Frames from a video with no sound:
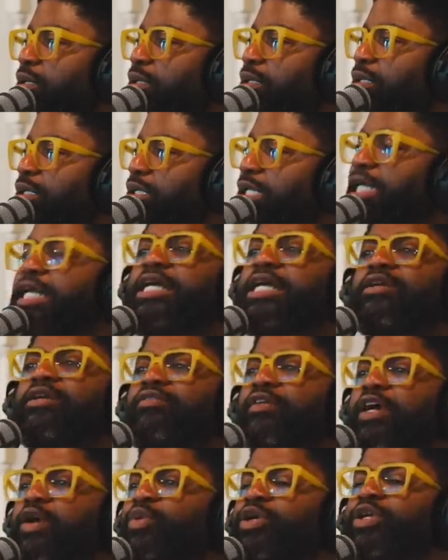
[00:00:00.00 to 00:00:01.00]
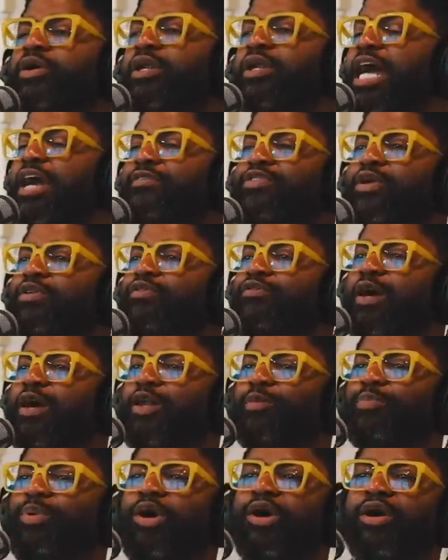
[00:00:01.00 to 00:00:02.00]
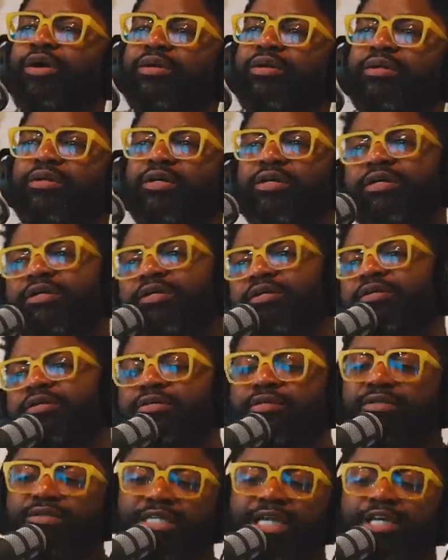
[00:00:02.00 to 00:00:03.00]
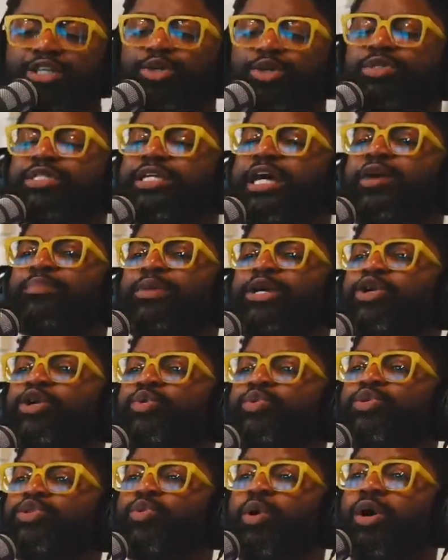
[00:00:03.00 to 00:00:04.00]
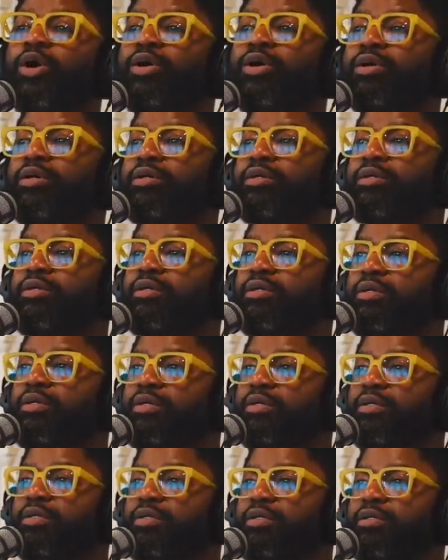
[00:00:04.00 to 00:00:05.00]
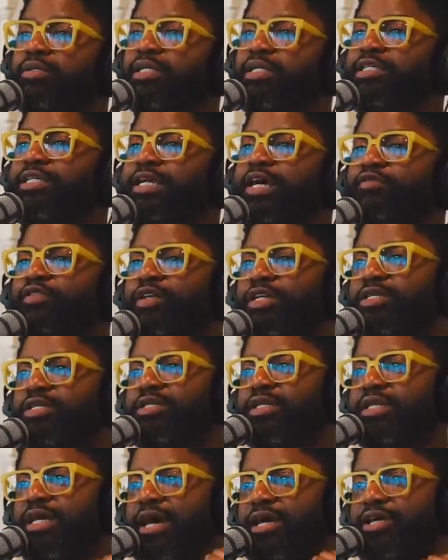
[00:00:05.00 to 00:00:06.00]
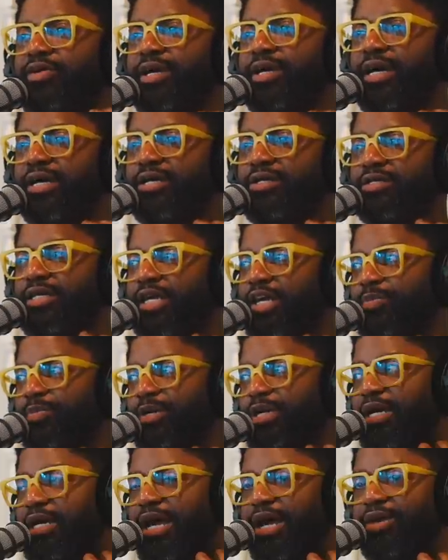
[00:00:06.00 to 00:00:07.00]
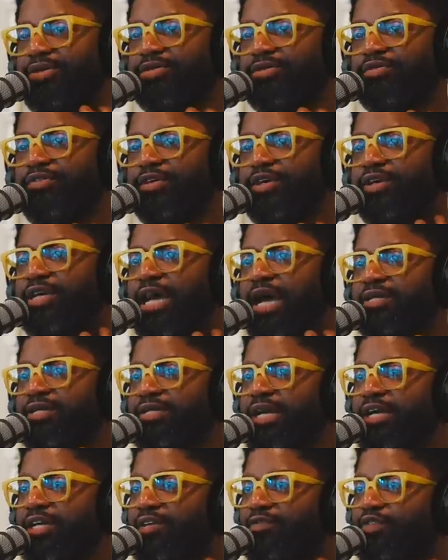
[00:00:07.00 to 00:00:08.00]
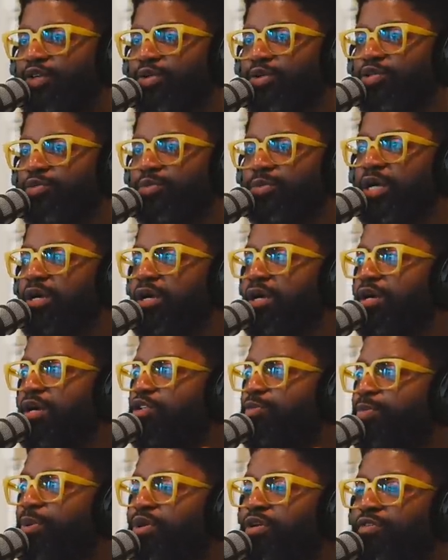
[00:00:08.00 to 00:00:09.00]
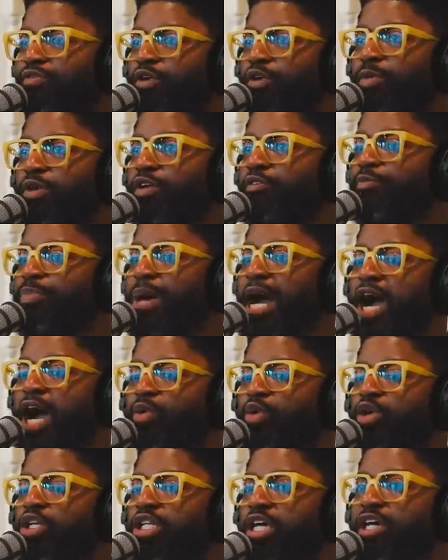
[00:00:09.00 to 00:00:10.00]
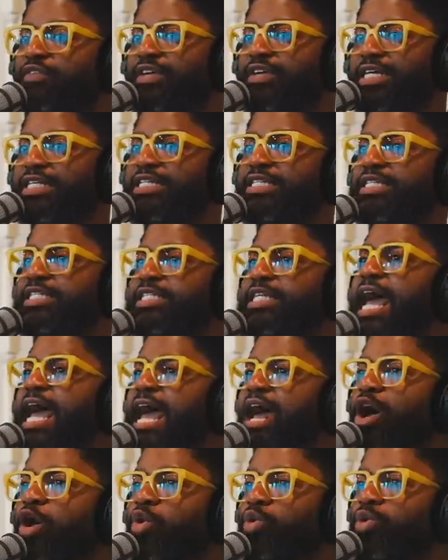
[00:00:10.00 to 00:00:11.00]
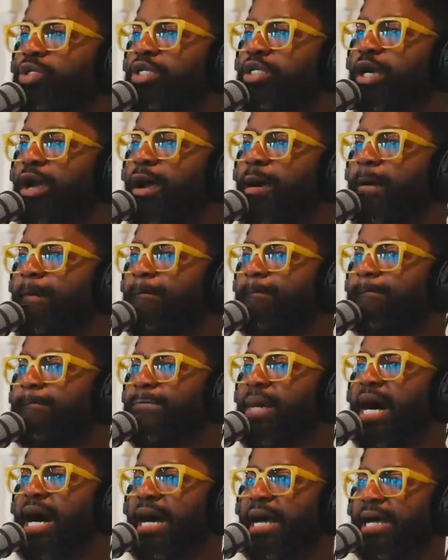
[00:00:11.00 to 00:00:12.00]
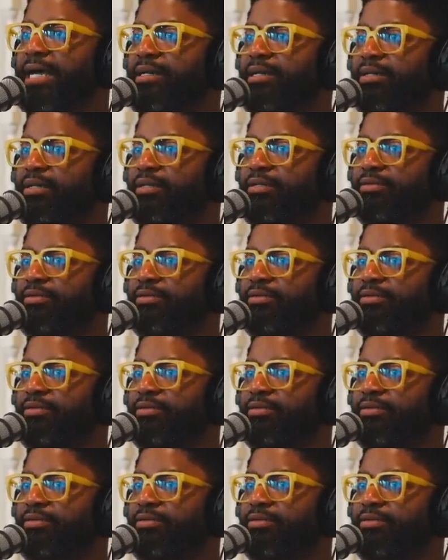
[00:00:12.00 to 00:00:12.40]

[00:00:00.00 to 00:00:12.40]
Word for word: Leave. And when your life don't fall apart, then you tell me who was wrong. The devil is a liar. You ain't got to stay up in that house of fear. God is not giving you a, a spirit of fear, but of power, love, and a sound mind.